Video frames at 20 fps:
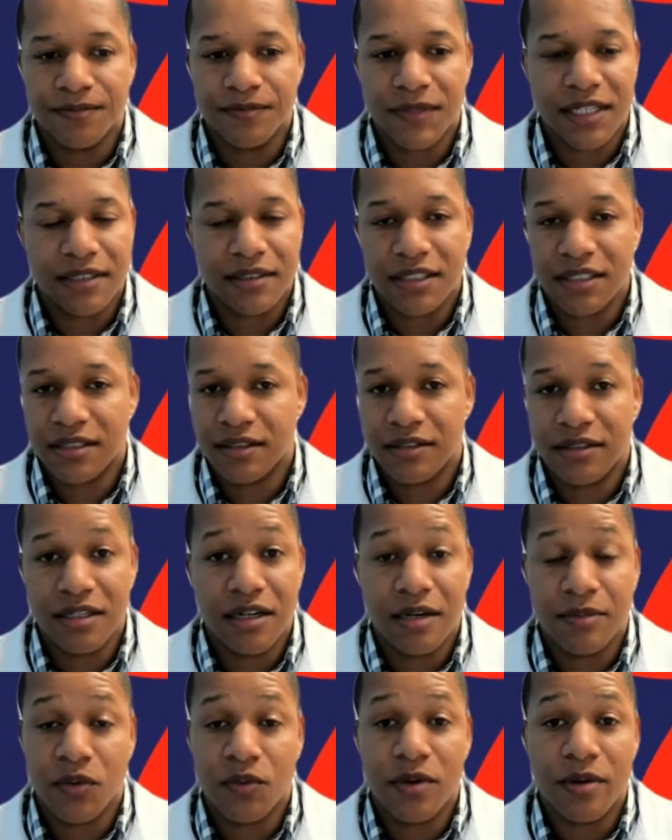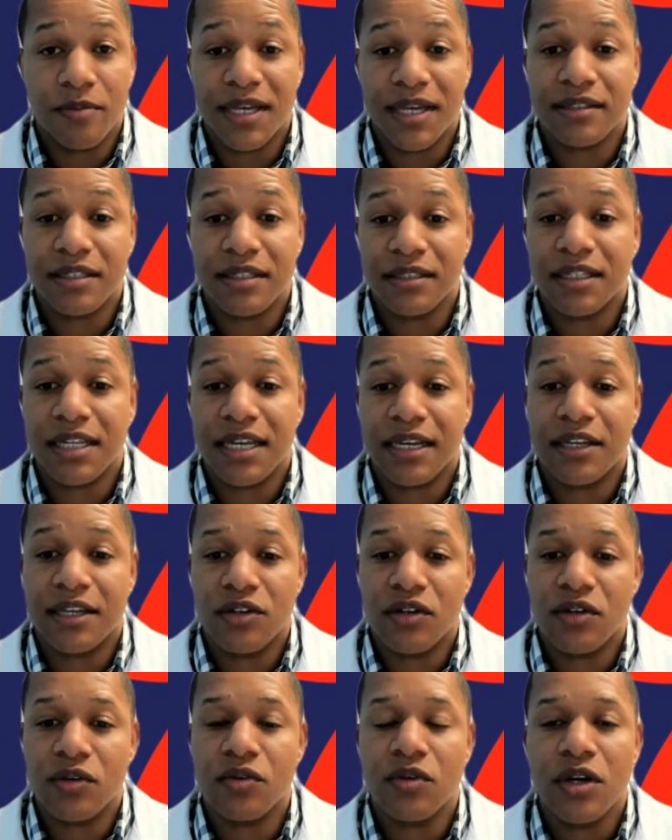That's just the number one best thing they can
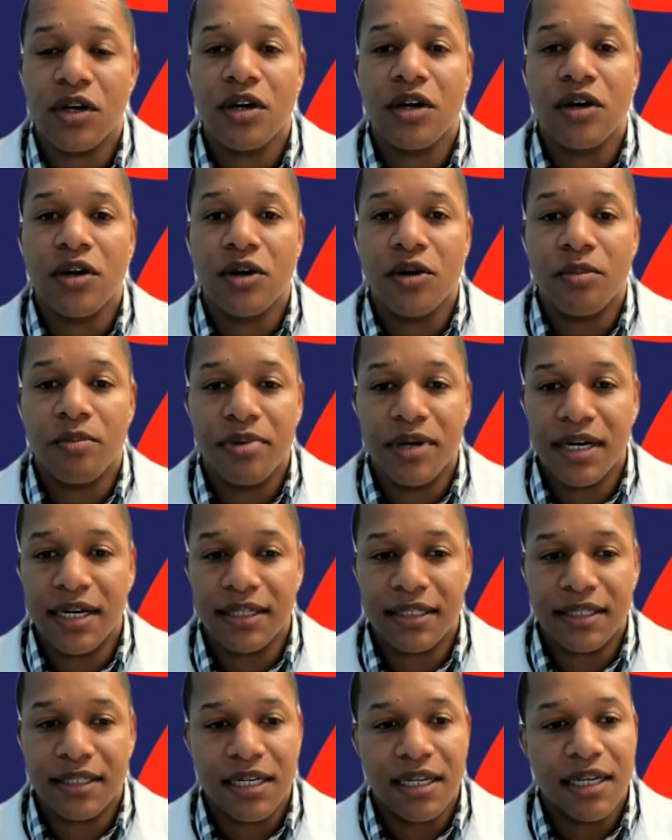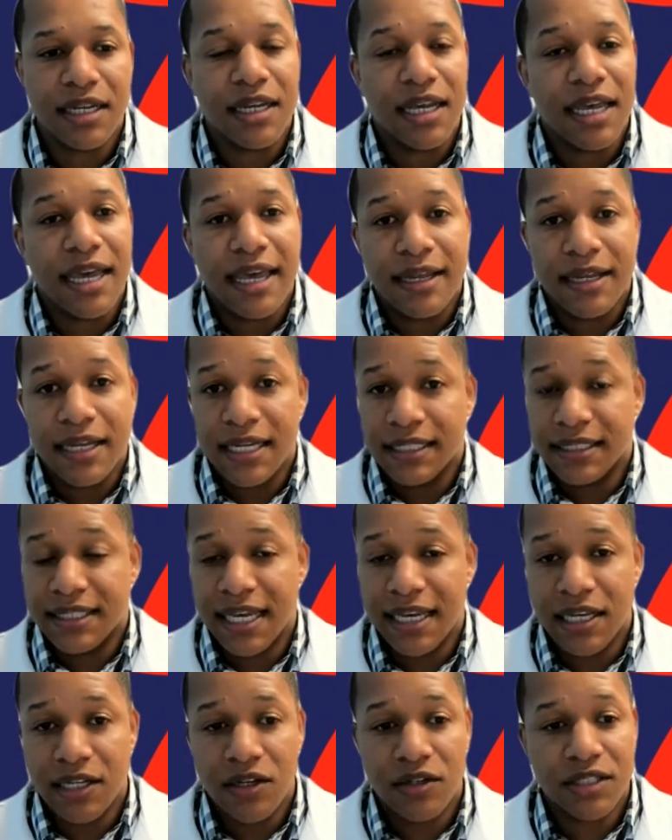do. But
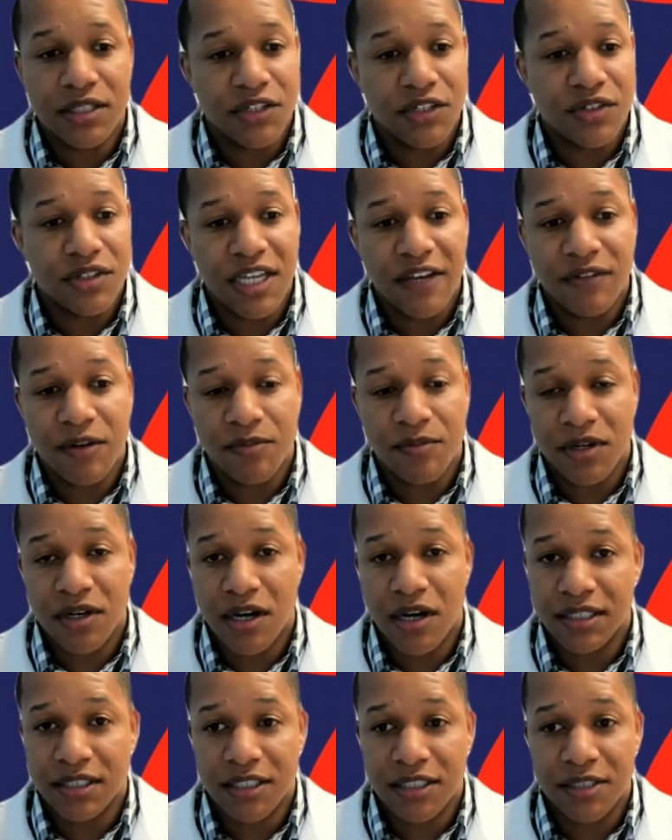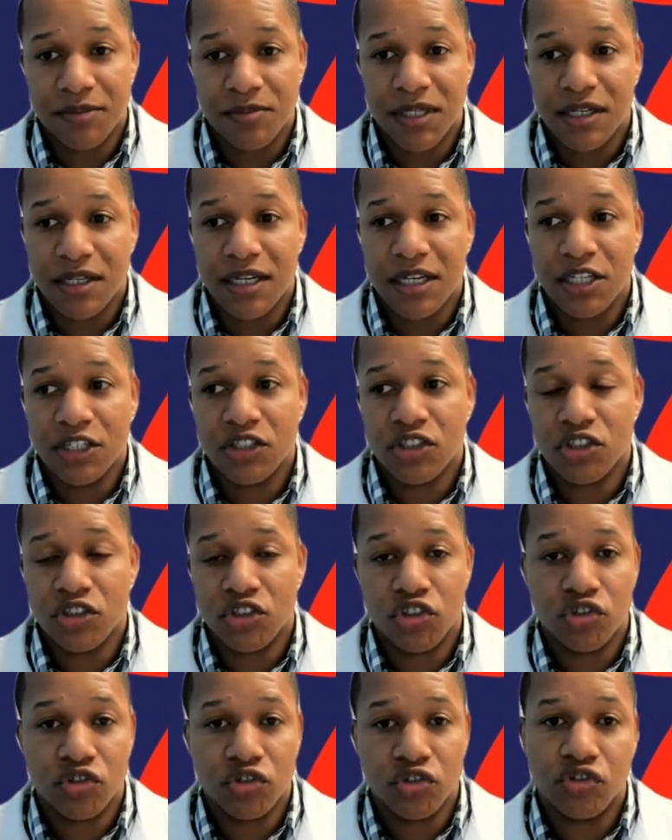taking those extra safety precautions, because the
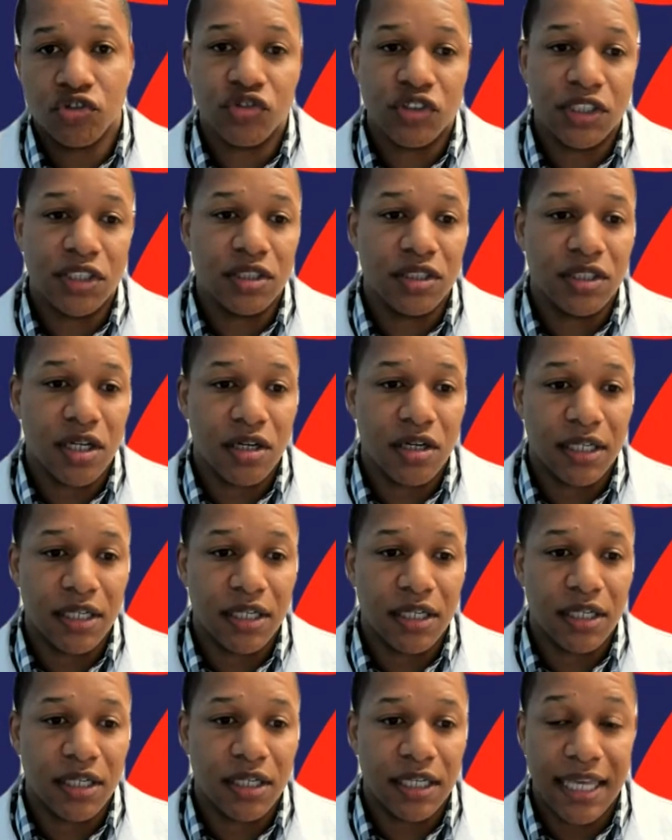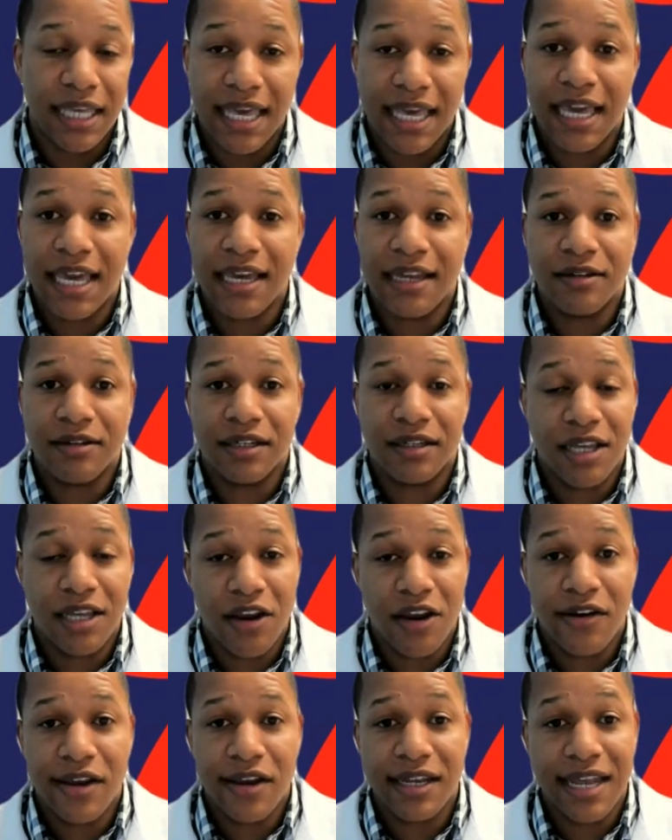children can
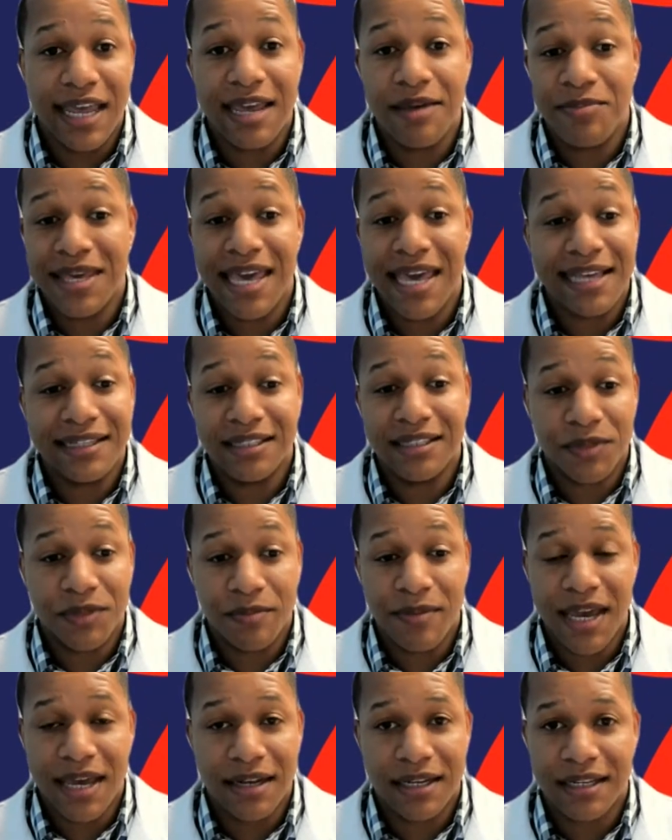carry it and be asymptomatic.